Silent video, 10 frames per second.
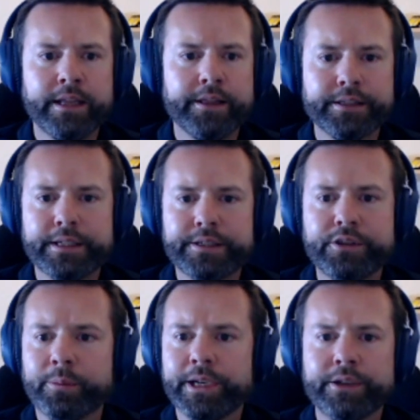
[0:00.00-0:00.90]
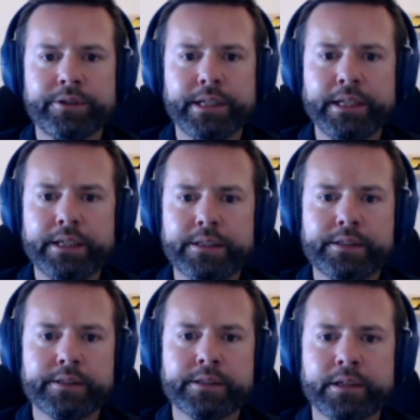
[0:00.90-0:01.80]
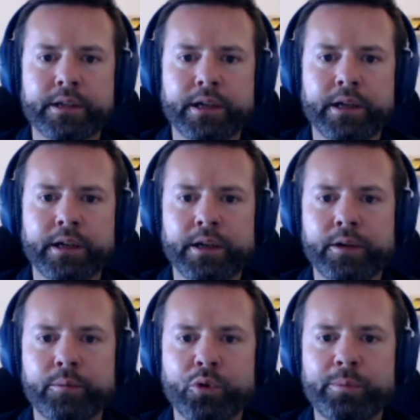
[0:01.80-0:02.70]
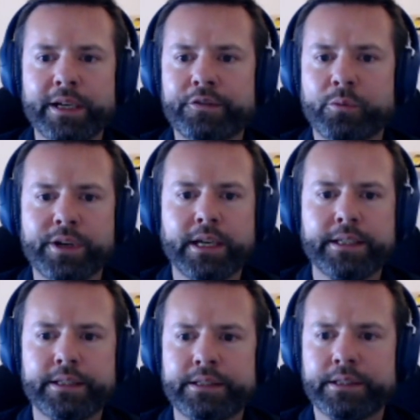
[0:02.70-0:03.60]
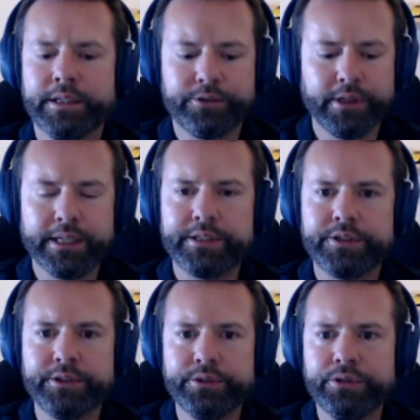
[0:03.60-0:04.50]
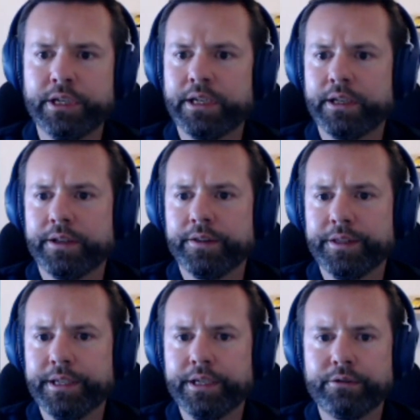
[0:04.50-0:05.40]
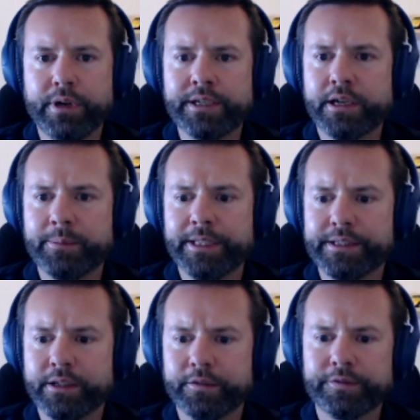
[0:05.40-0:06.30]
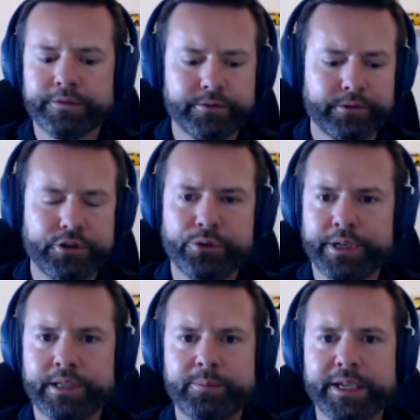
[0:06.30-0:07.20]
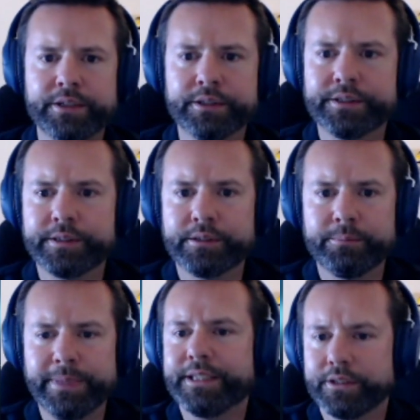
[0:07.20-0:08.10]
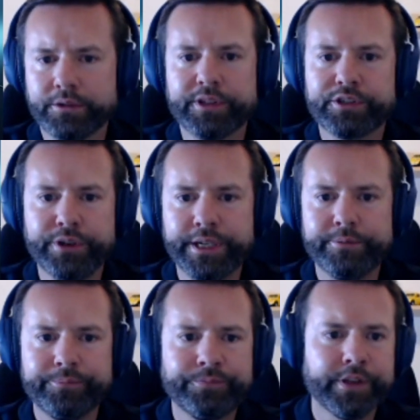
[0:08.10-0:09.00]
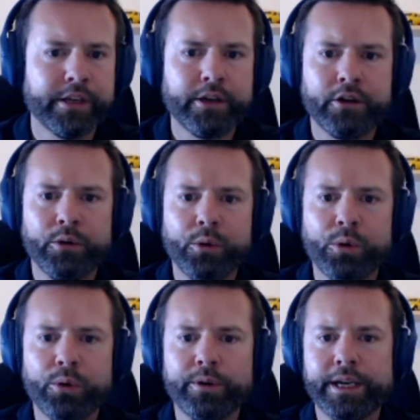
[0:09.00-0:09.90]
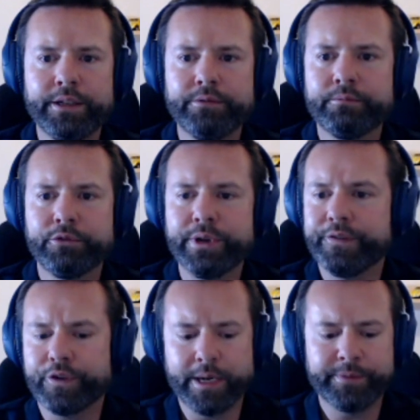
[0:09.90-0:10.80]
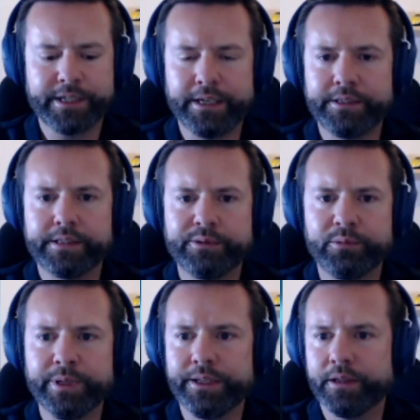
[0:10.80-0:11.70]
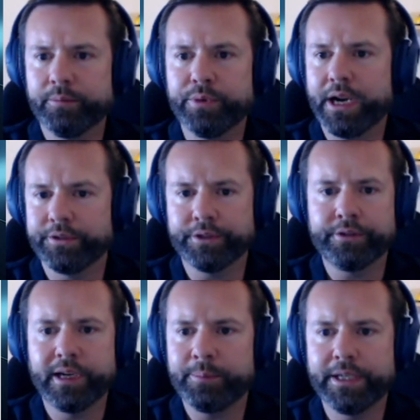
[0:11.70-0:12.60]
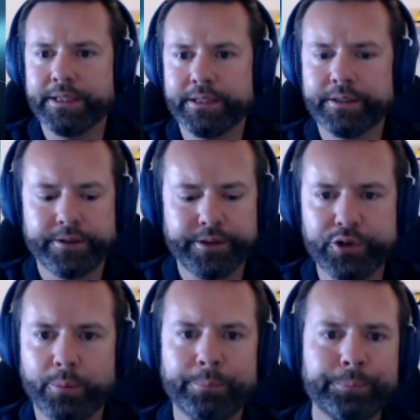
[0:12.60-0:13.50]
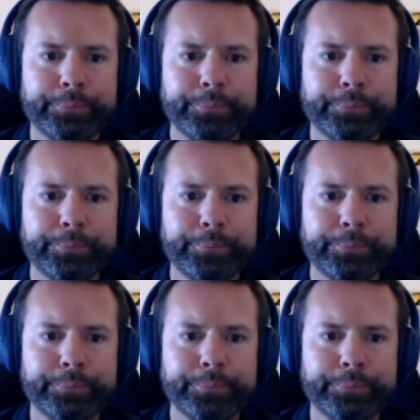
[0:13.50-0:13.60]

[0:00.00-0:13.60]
The sixth domino is more platform related. It relates to the runtime itself, drawing the pixels on the screen, or in Reframe's case, it would be the browser updating the DOM.